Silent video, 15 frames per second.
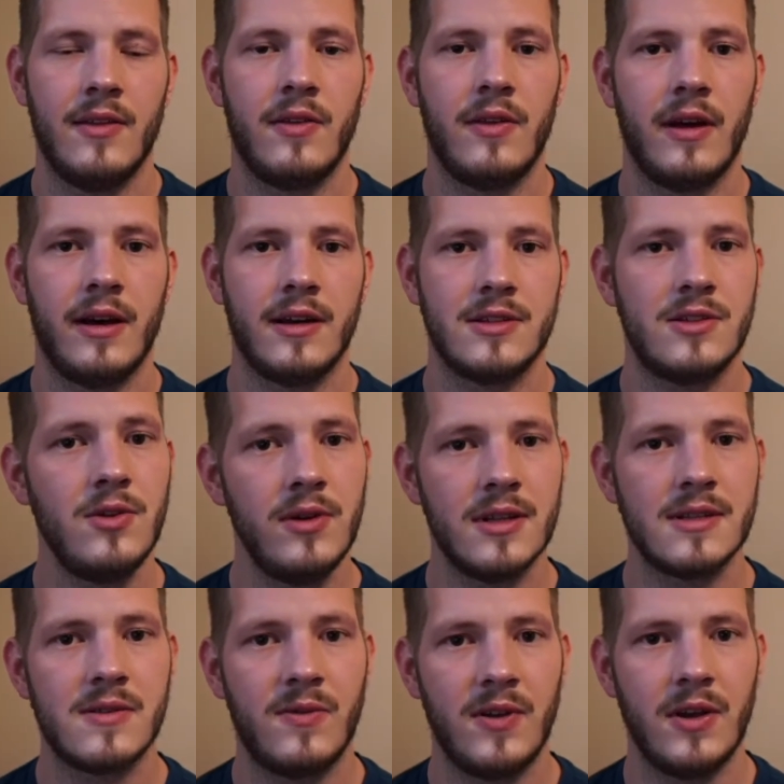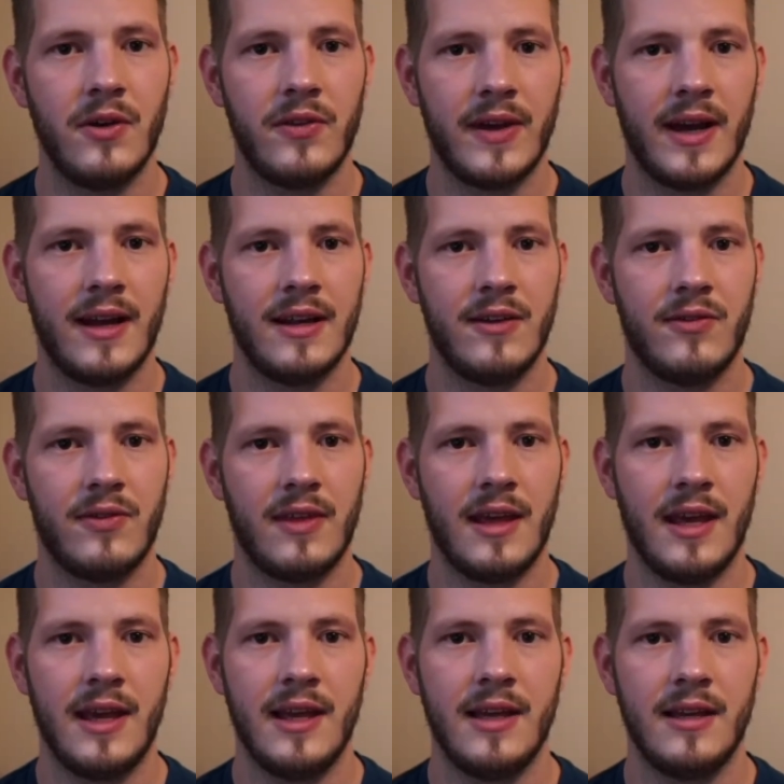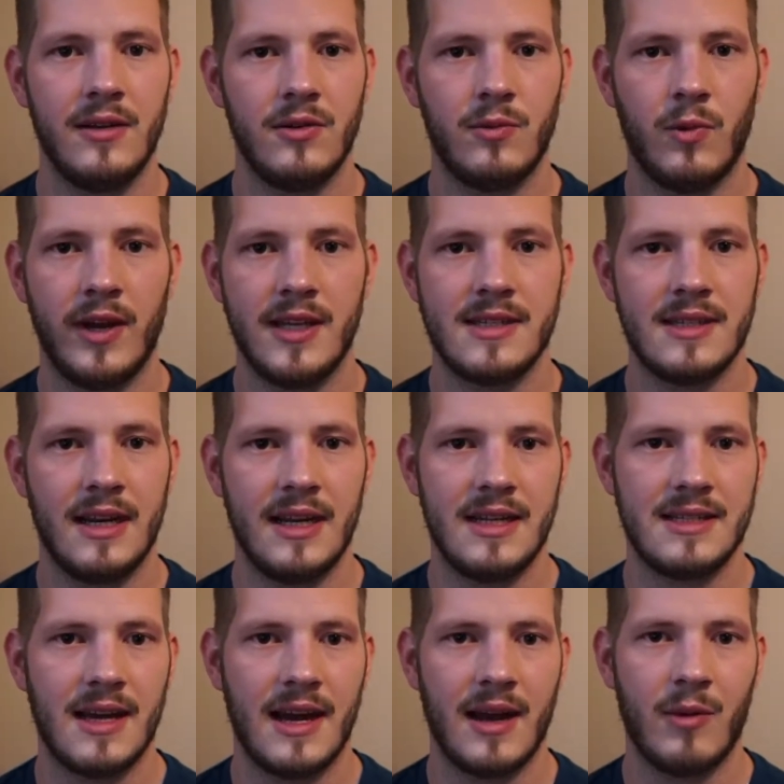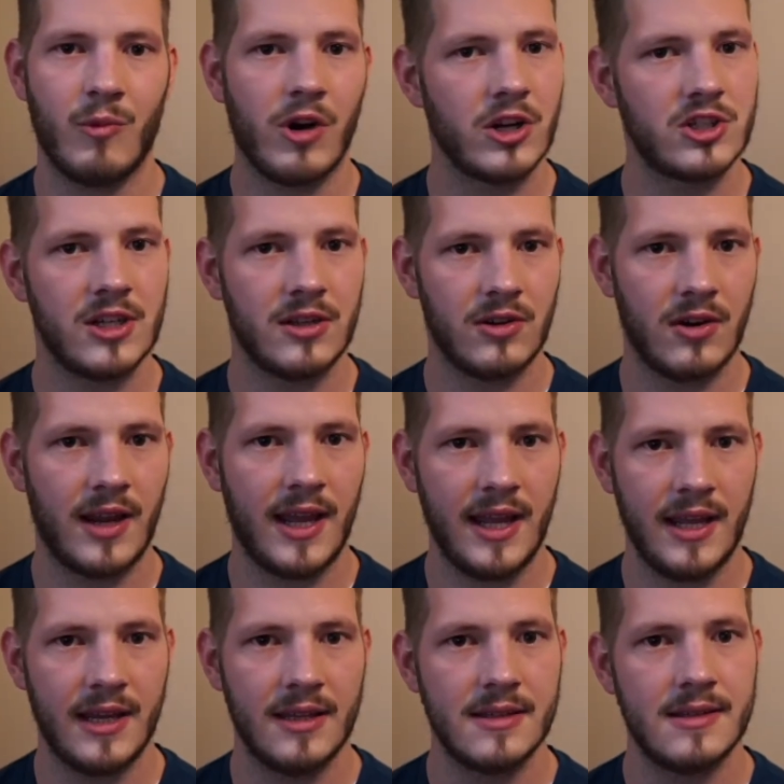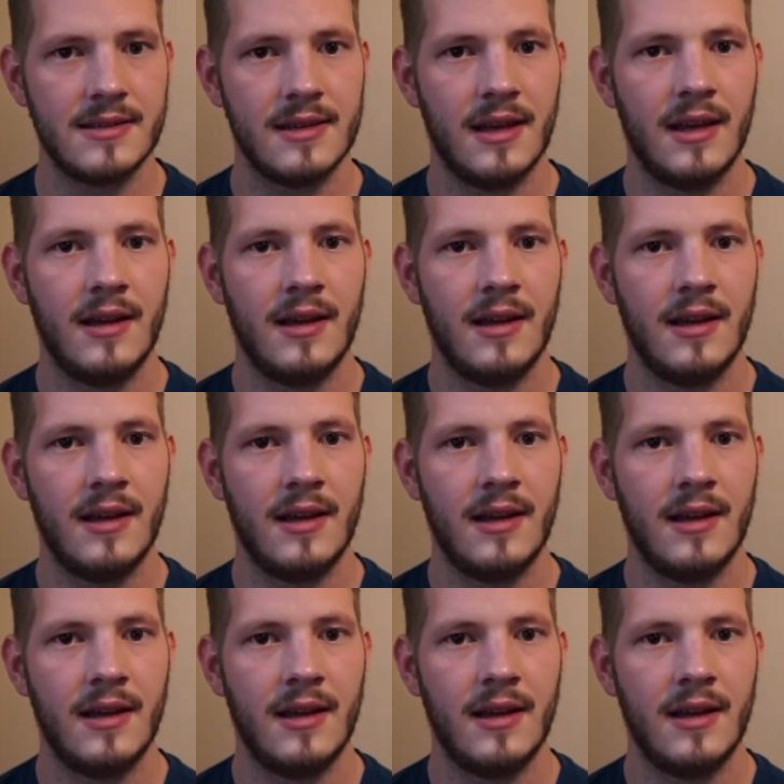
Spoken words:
The students feel that if they waste any time washing their hands,